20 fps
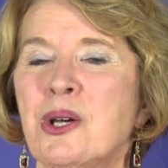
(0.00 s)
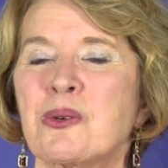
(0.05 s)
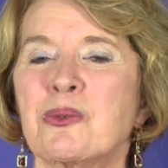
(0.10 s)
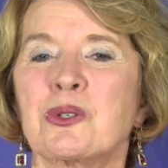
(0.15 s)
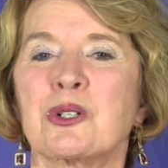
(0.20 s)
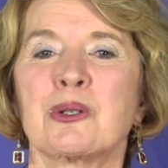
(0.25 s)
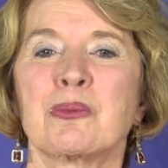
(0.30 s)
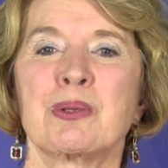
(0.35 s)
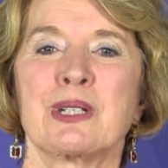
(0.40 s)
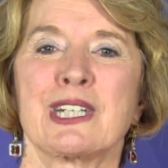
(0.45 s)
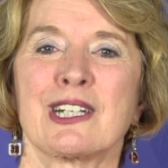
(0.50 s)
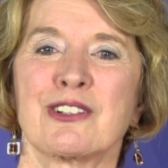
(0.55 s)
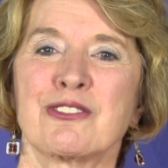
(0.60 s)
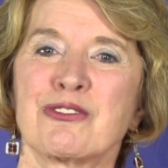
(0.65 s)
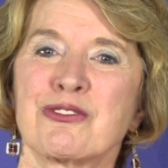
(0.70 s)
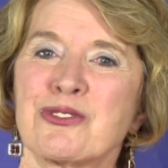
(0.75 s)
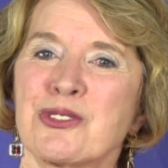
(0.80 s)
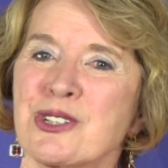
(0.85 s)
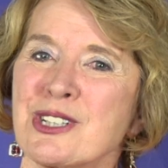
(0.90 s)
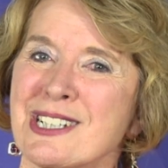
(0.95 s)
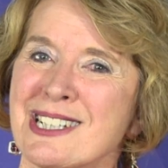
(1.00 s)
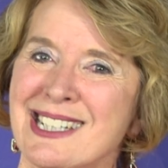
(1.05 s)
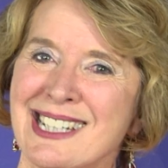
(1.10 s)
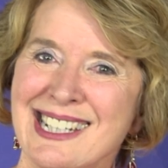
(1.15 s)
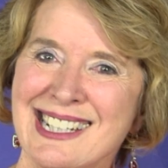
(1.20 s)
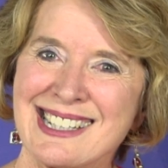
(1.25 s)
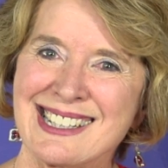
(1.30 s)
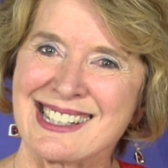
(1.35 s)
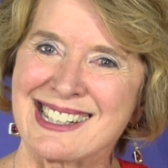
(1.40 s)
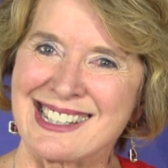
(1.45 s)
We'll be in
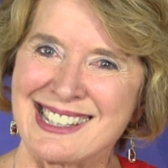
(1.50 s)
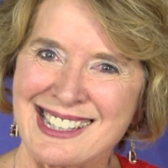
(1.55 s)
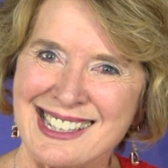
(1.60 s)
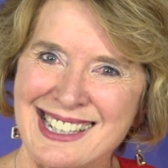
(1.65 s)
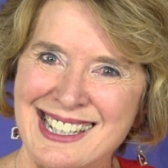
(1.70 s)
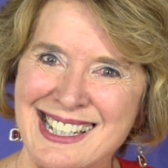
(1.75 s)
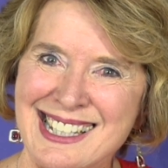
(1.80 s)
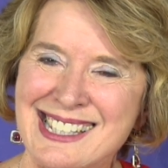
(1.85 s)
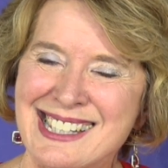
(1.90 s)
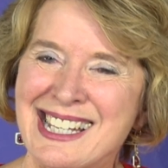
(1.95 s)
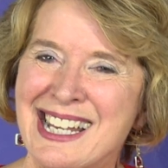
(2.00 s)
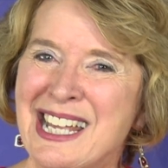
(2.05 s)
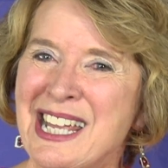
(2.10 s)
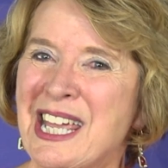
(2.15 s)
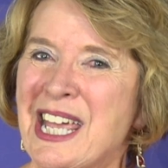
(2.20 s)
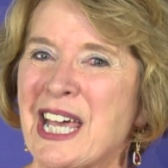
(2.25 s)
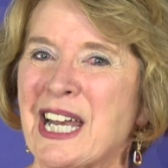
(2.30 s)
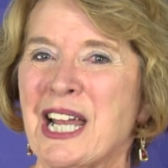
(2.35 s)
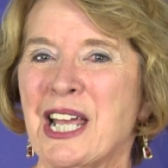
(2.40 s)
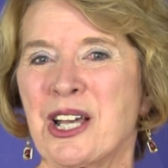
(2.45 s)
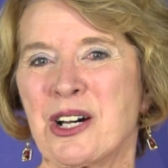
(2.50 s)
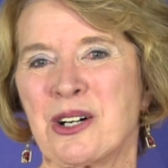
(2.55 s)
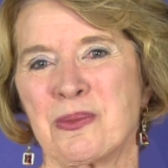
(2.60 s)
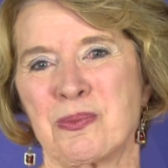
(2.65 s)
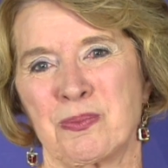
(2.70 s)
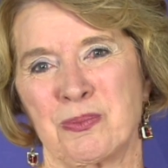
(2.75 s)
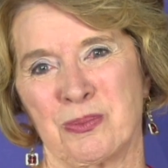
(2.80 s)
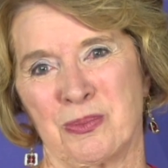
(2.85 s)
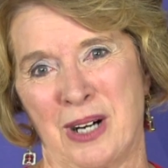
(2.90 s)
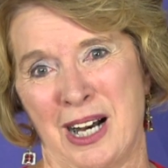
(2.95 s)
14 cities, and I hope
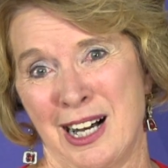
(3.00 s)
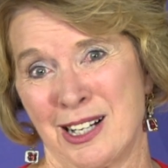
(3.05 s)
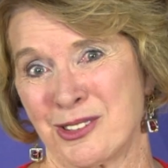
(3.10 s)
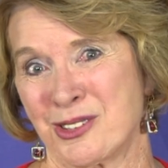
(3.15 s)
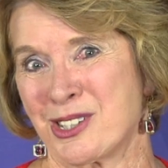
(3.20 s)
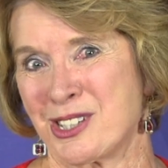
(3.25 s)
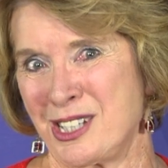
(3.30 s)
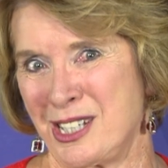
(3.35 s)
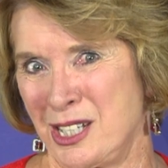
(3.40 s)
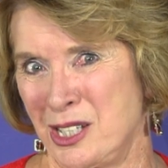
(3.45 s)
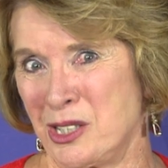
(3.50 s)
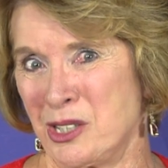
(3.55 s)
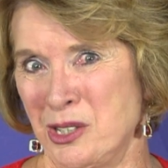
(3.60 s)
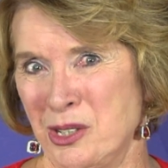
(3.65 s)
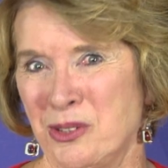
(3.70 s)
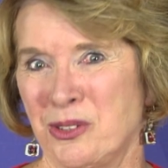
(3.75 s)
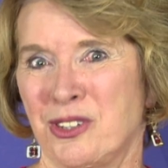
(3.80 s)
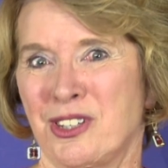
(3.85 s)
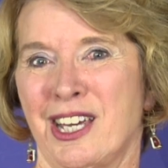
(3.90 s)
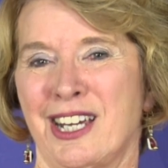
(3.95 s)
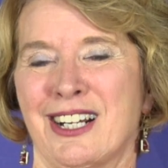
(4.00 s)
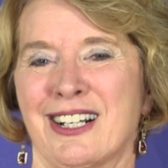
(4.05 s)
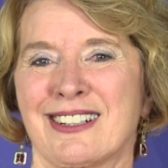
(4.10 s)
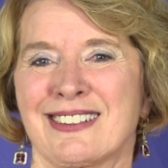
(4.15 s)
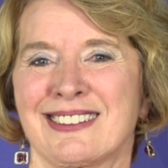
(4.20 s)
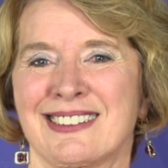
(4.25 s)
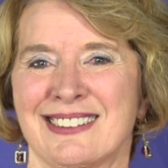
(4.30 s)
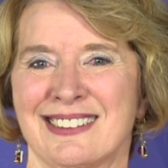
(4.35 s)
I'll see you there.